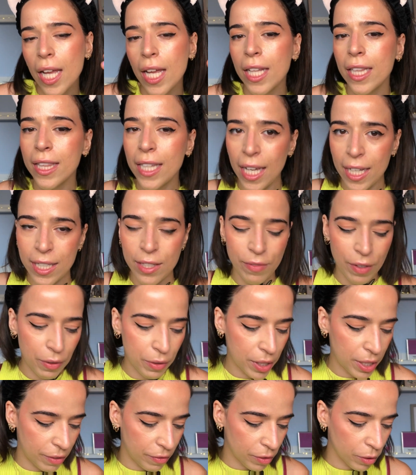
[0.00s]
That's
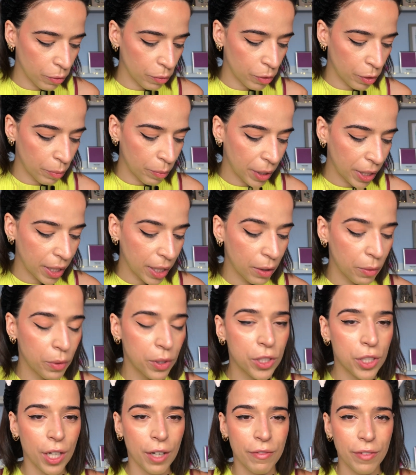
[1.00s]
very difficult for me,
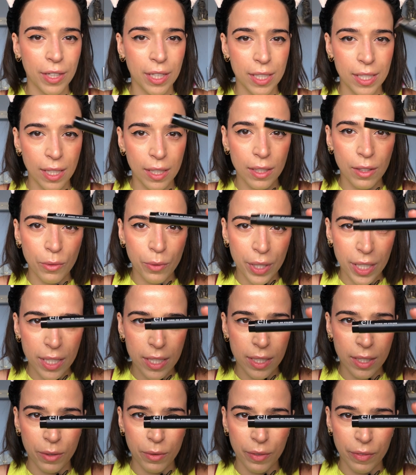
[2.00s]
which I think is a little
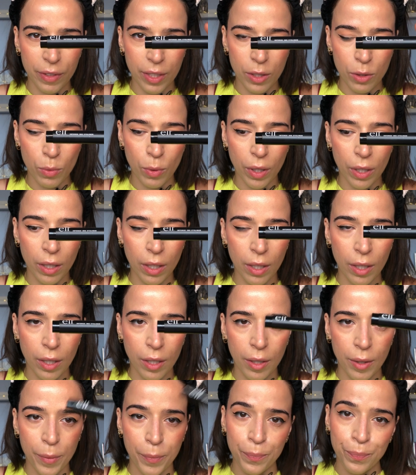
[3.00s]
easier with this one.
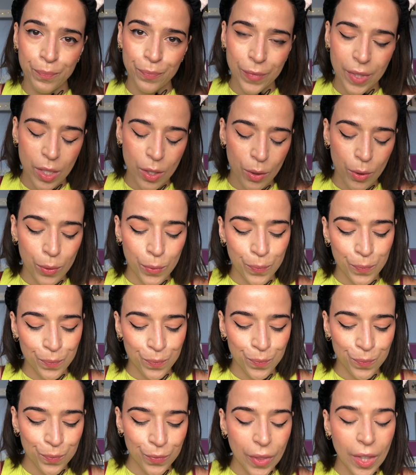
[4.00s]
So
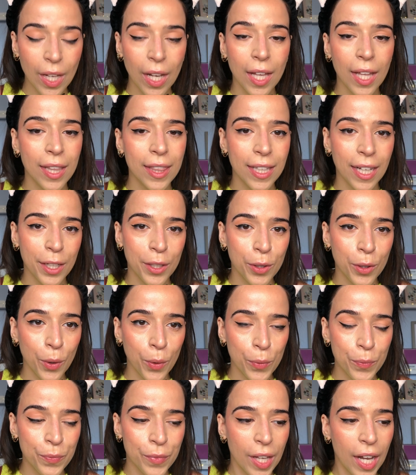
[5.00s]
there you
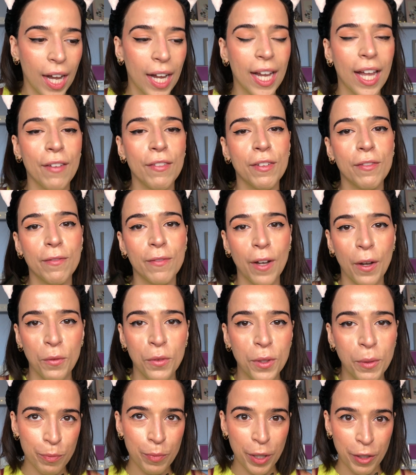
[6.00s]
go. I haven't
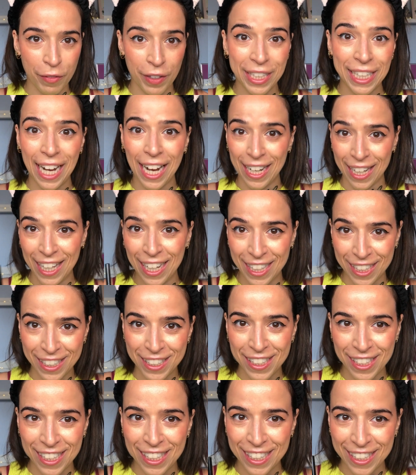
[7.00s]
found the perfect
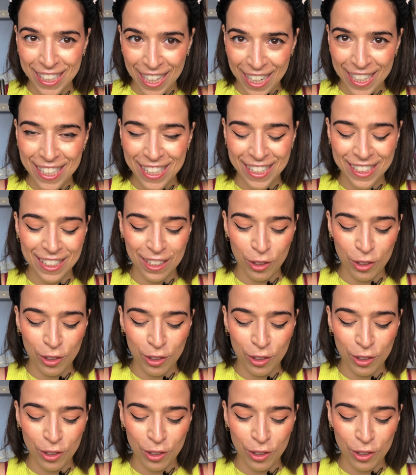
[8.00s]
eyeliner yet in the